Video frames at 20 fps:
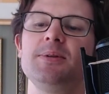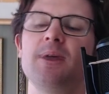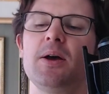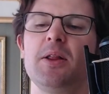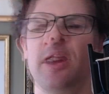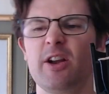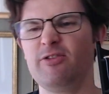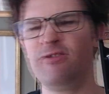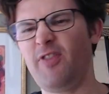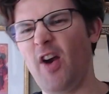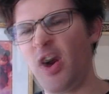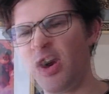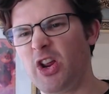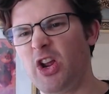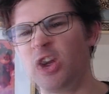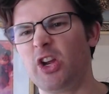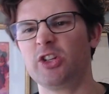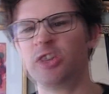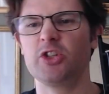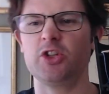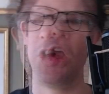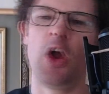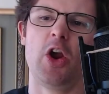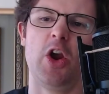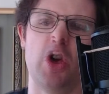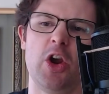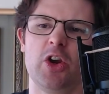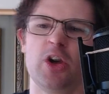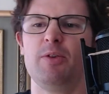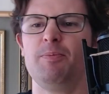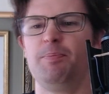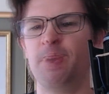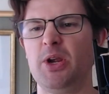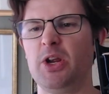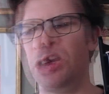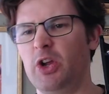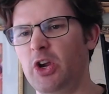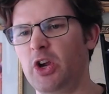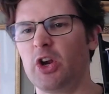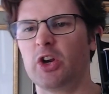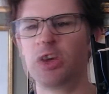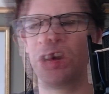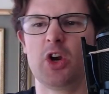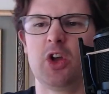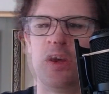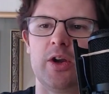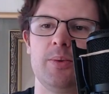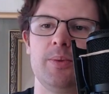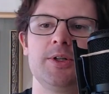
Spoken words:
about like fighting and slaying and beating and killing,